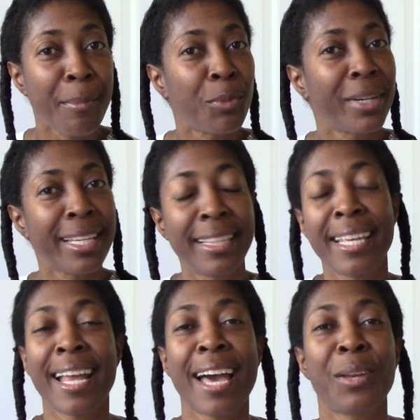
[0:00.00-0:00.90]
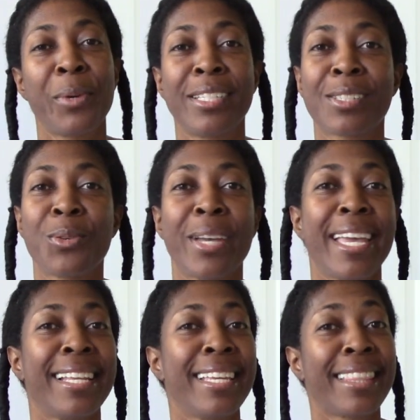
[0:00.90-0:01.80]
I want to get that out of the way. Just go
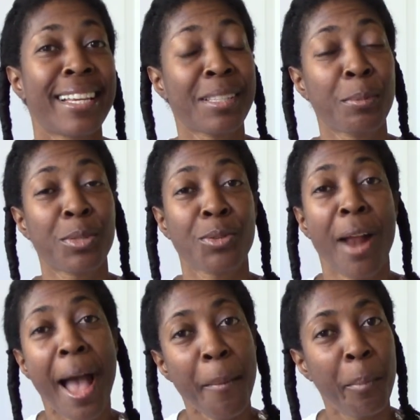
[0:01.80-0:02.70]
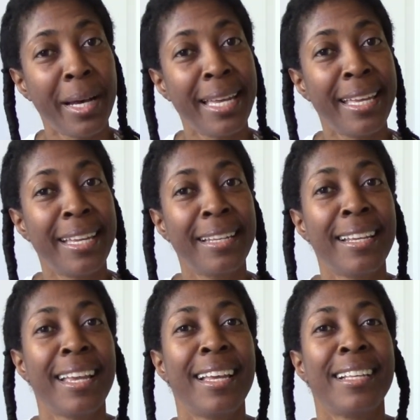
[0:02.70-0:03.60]
ahead and hit that subscribe button
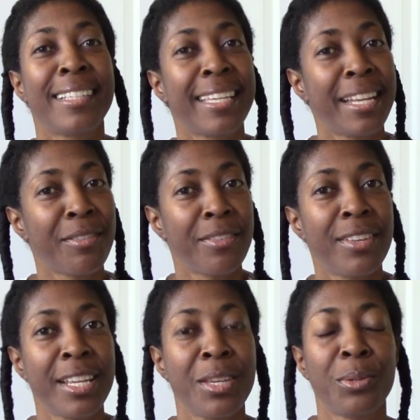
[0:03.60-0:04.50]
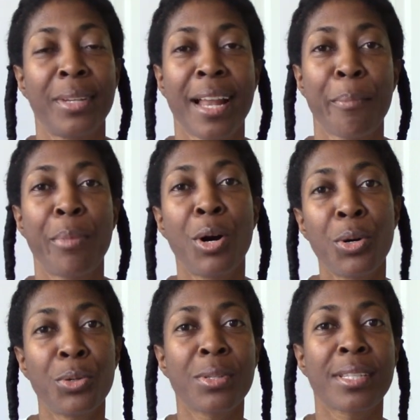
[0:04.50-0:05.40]
to get every video that I
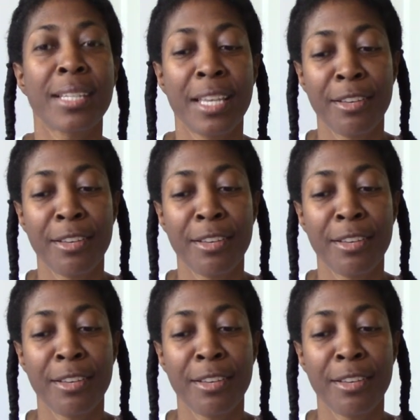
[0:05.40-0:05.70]
post.